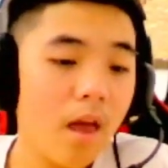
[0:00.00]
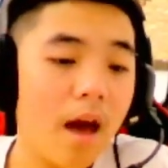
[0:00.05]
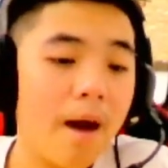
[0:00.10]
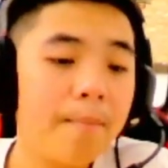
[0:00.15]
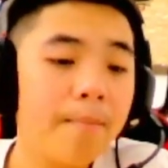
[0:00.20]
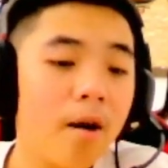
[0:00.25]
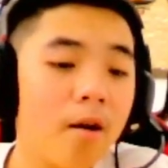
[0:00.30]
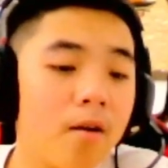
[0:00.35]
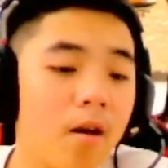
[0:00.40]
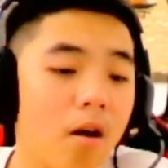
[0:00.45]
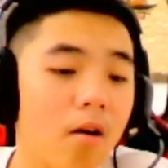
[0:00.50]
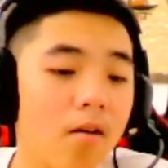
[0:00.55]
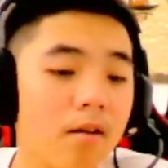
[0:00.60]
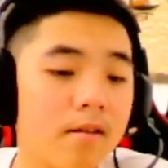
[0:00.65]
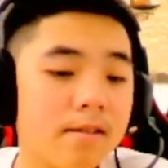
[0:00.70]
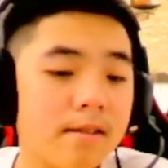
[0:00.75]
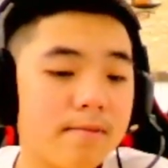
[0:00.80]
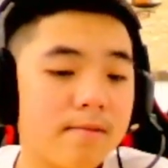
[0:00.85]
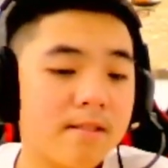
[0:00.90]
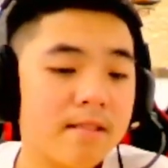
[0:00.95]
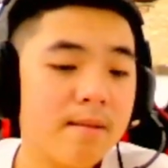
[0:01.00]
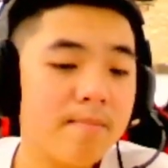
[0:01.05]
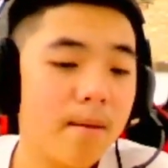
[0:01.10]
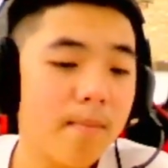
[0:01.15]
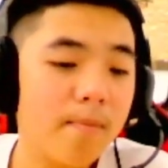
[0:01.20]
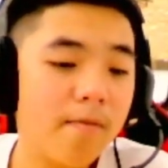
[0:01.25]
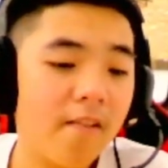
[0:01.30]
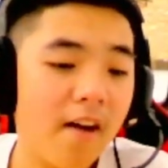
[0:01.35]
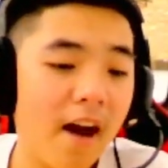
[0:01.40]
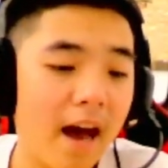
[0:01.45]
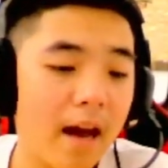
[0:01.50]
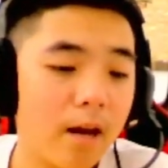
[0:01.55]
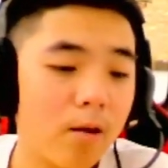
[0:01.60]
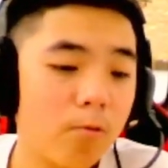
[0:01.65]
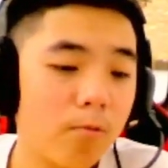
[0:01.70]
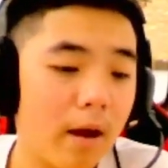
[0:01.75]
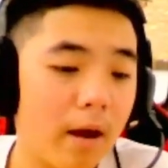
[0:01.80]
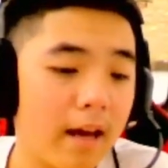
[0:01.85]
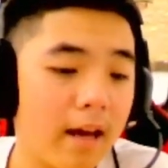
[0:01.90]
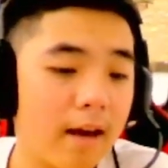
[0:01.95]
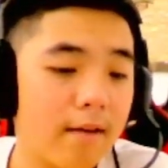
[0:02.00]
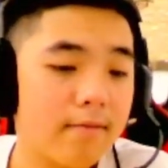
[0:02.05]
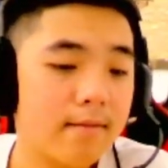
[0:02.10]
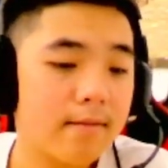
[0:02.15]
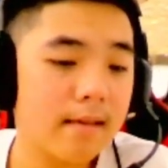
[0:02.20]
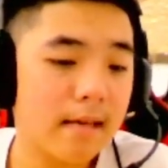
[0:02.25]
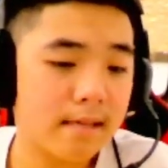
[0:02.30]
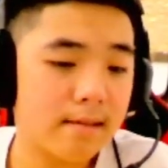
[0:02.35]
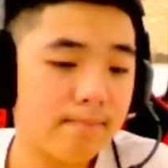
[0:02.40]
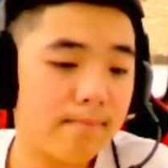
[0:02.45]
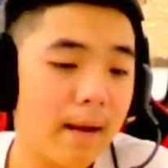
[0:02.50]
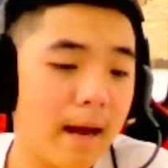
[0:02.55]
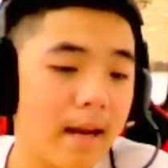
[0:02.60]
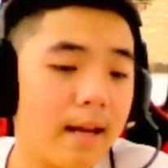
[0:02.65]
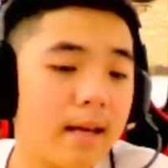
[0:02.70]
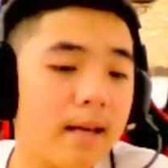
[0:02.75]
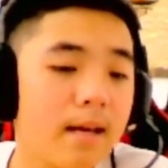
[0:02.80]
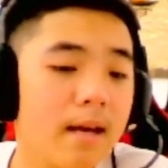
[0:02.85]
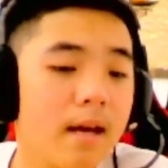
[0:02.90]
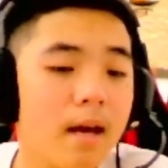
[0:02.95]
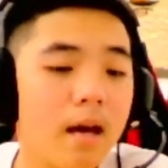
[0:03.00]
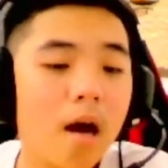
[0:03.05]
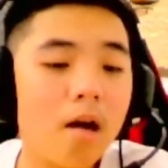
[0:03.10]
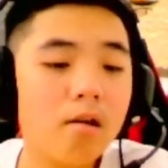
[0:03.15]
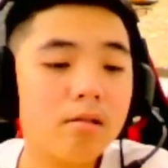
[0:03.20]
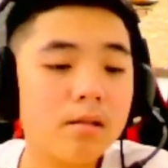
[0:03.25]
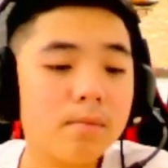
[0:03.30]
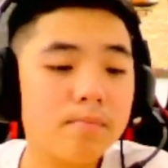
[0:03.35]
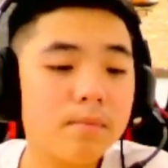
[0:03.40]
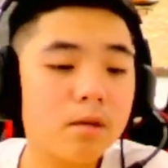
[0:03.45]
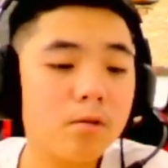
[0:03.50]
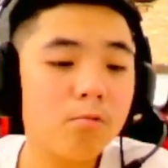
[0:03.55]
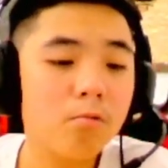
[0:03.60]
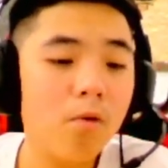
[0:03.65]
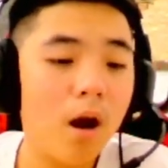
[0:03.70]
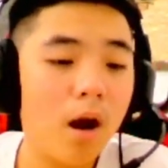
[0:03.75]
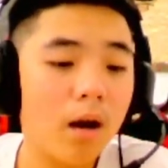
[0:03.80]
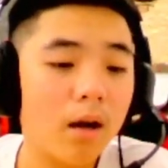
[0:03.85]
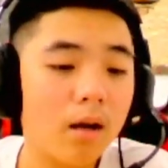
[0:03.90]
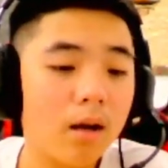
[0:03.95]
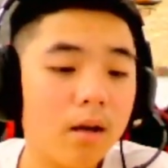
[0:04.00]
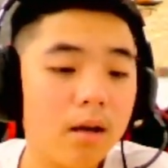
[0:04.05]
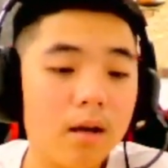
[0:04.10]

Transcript: A model is a simplified way of explaining how something works.